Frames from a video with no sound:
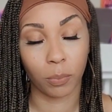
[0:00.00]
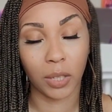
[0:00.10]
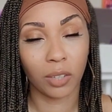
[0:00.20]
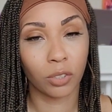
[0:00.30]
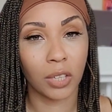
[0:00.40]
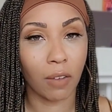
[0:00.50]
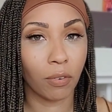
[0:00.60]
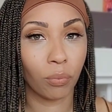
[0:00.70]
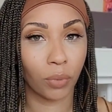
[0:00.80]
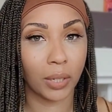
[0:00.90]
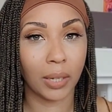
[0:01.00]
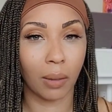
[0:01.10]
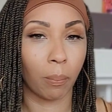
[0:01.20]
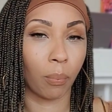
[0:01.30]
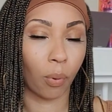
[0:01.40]
But there's never really
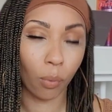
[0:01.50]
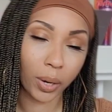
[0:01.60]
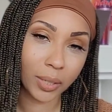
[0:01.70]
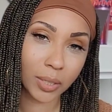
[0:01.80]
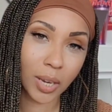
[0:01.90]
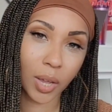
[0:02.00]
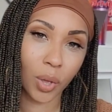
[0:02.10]
a point